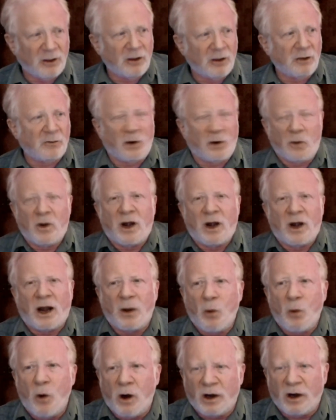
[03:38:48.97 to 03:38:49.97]
But when I
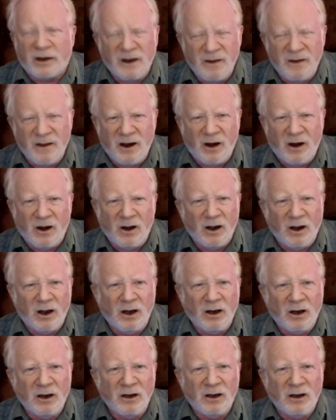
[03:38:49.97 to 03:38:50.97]
walked in there,
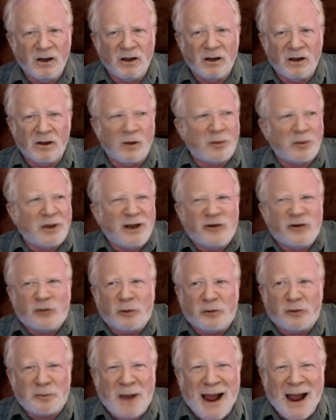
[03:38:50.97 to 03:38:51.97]
the place was
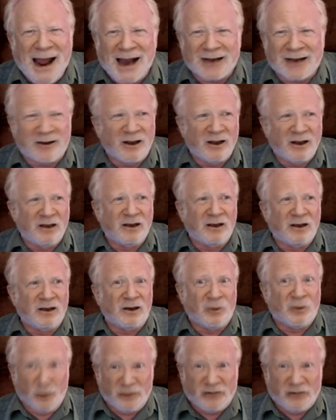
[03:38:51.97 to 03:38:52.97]
packed
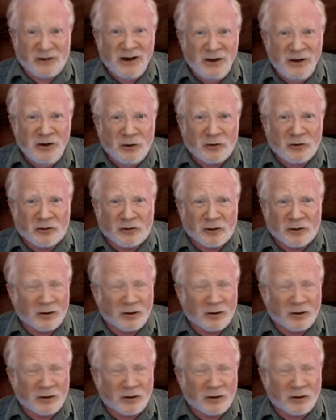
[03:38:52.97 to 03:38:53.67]
with seniors.